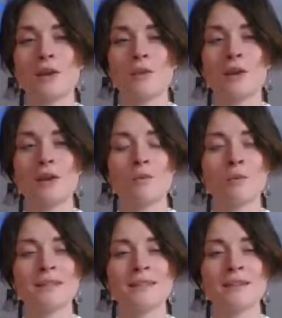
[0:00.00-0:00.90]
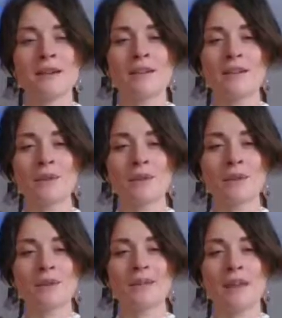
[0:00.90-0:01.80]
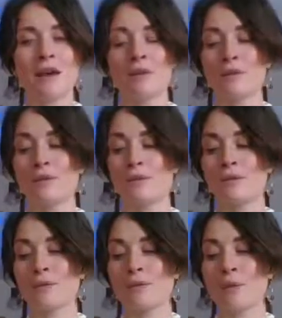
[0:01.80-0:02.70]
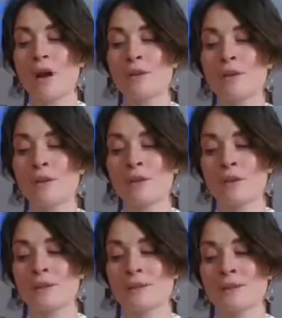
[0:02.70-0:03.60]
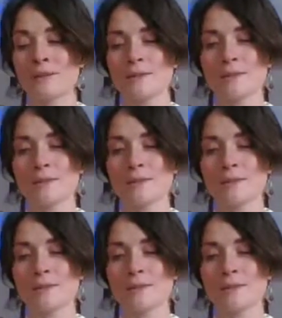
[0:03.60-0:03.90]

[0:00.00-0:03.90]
where you've been dishonest with yourself or others,